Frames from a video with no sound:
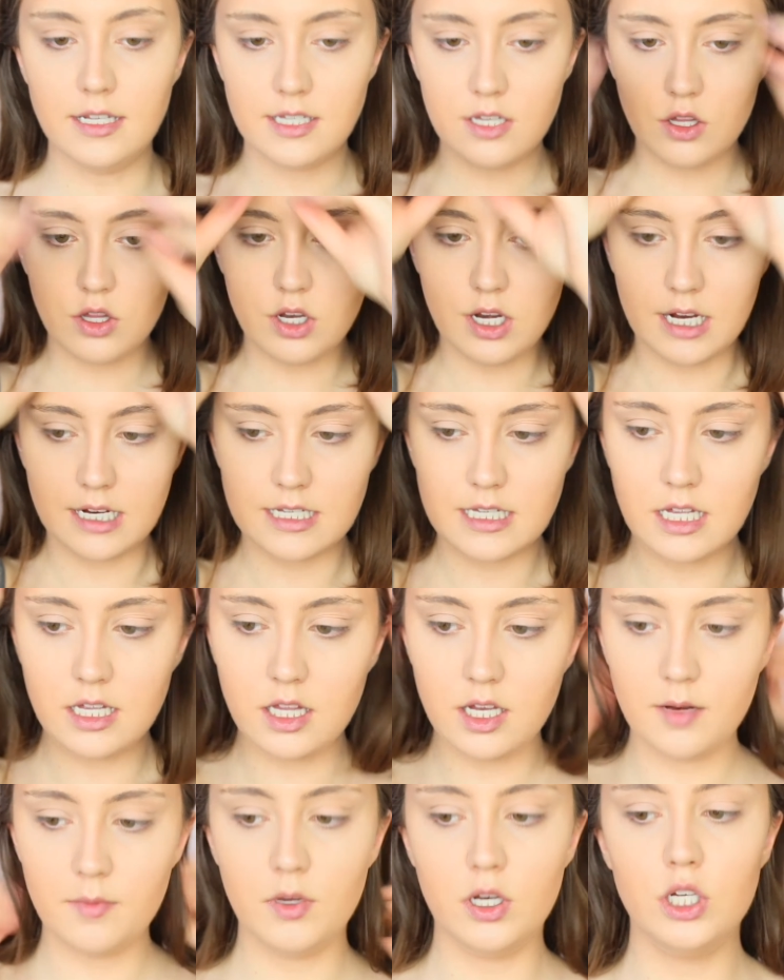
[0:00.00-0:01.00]
so the next thing
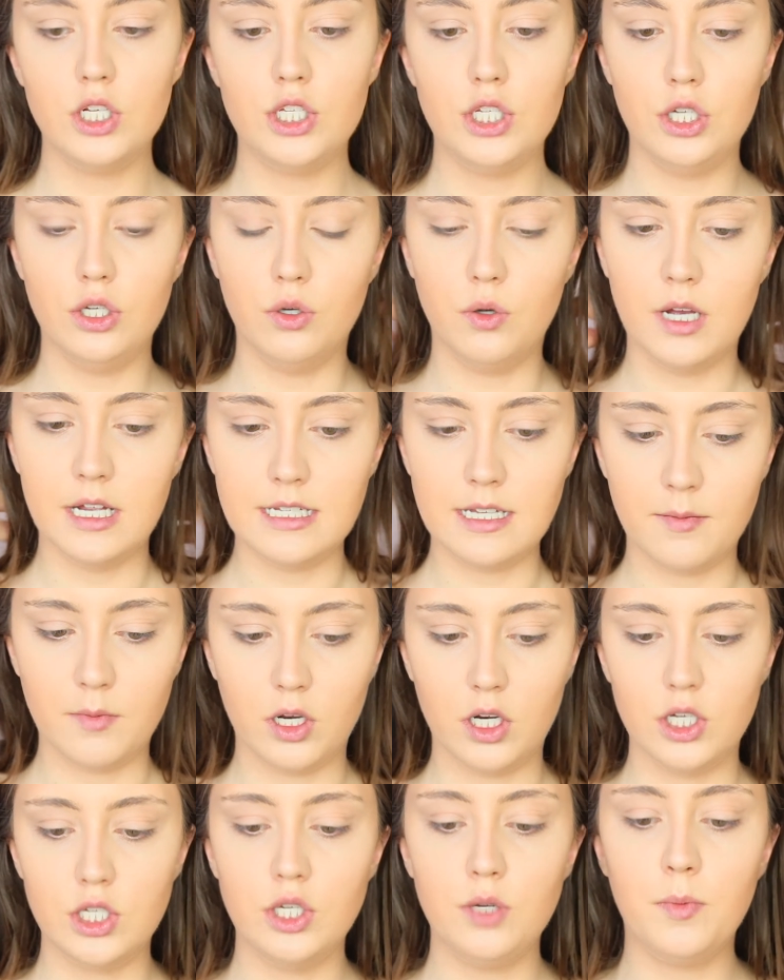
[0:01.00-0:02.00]
that I'm gonna do is I'm
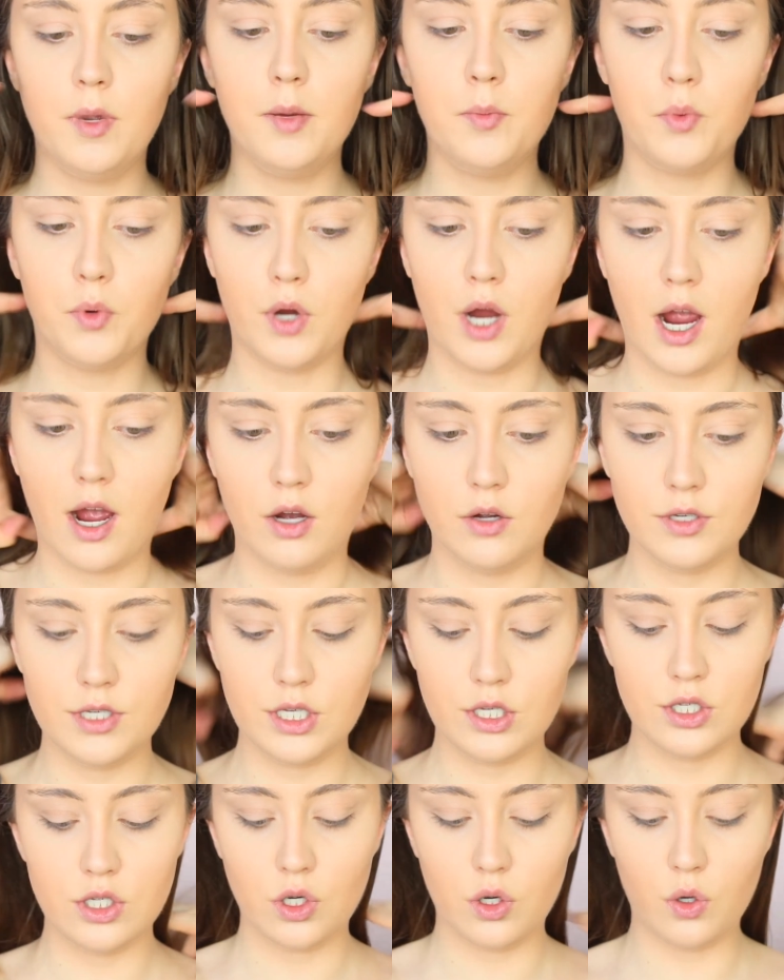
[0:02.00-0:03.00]
gonna do my
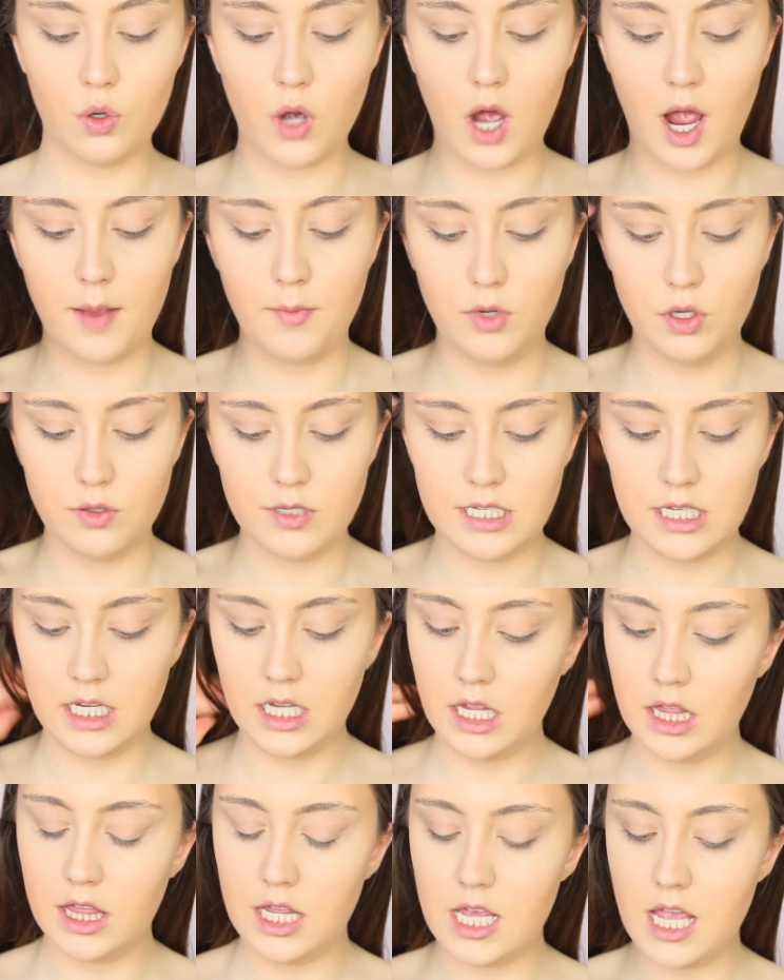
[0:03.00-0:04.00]
brows. So I'm
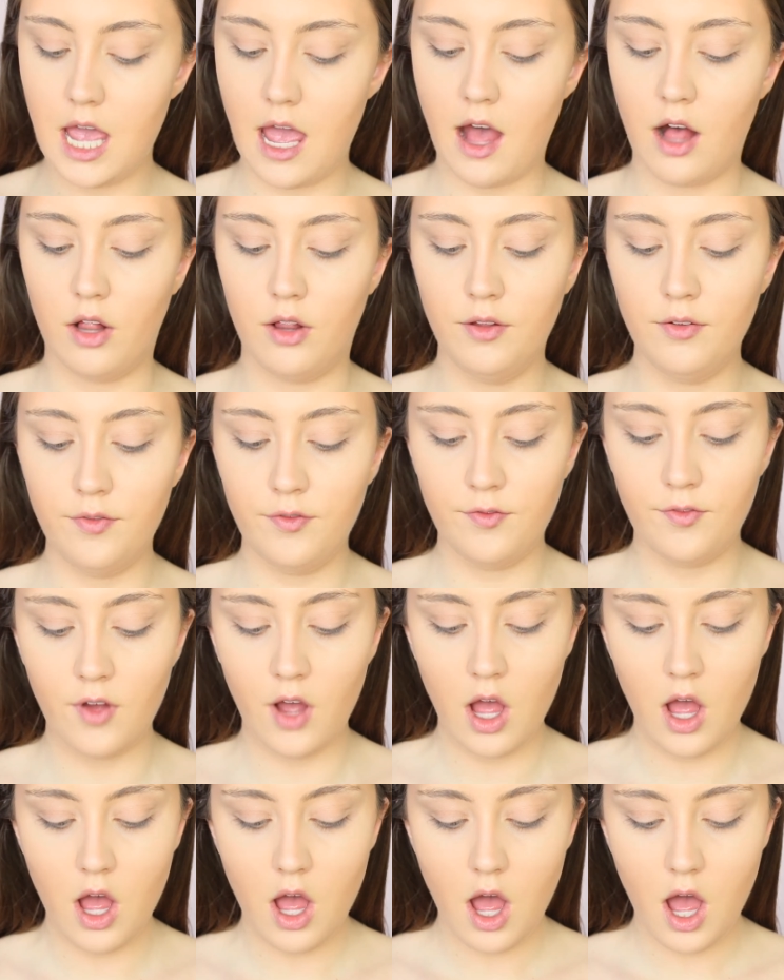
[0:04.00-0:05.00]
using the e.l.f.
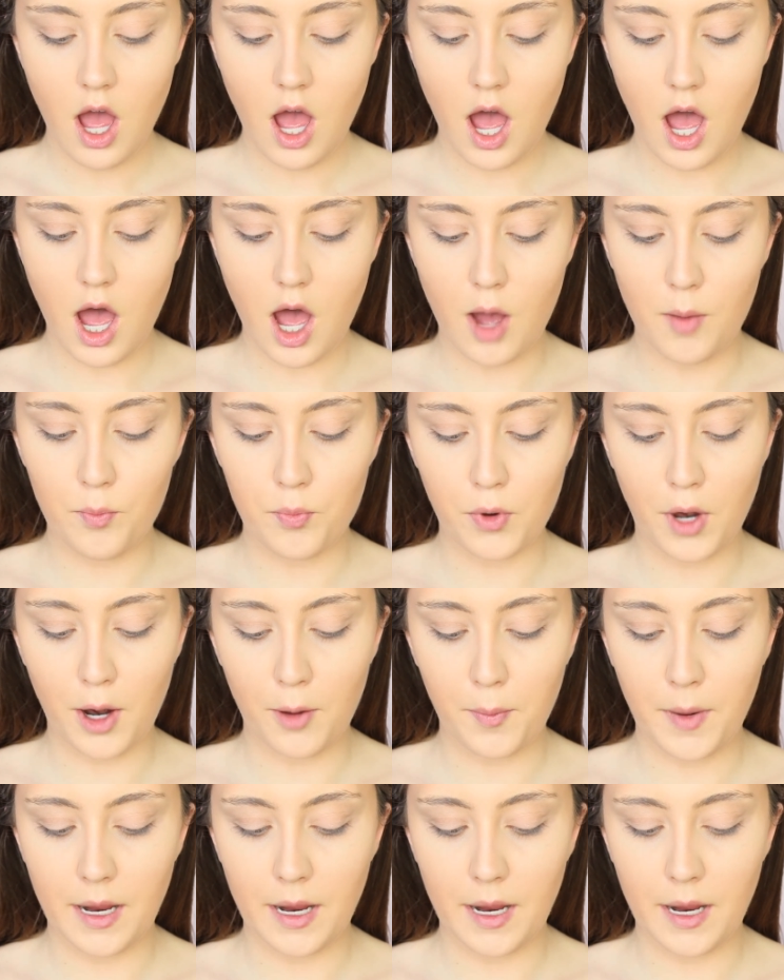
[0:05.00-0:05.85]
Brow